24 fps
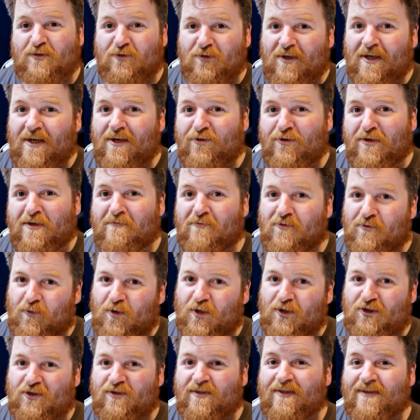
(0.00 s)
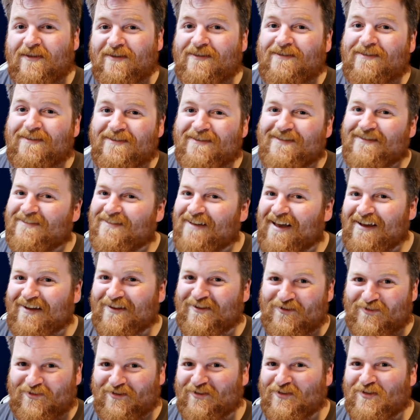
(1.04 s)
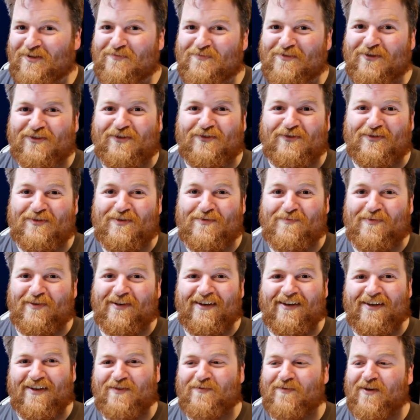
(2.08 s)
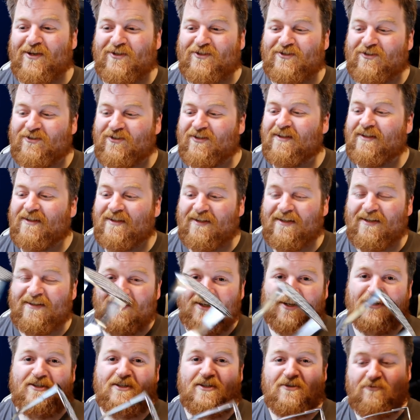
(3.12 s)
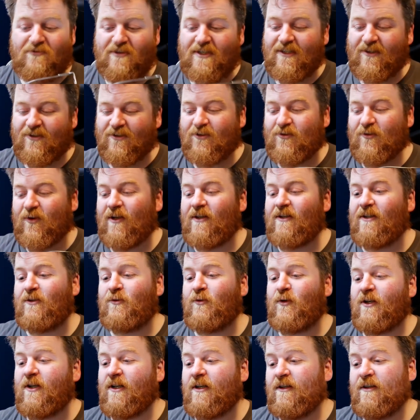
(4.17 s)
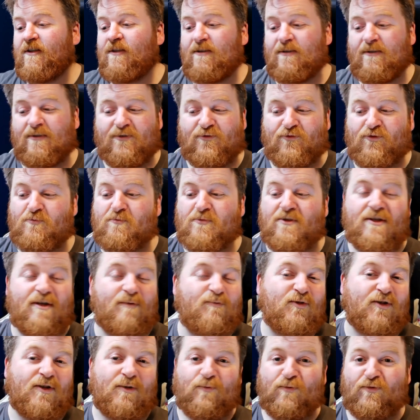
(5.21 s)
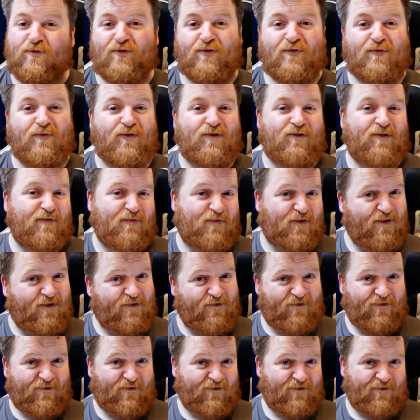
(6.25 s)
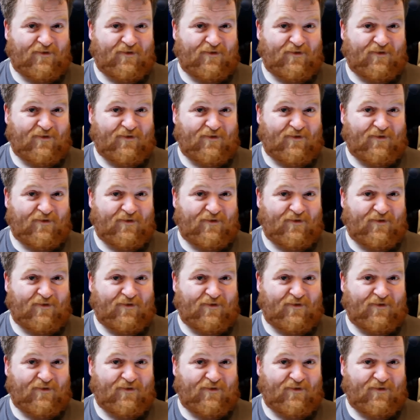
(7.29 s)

So Carrie, if you're watching this, thank you so much for the potato masher. It's actually a really good quality one. It's from Debenhams. It's very fancy.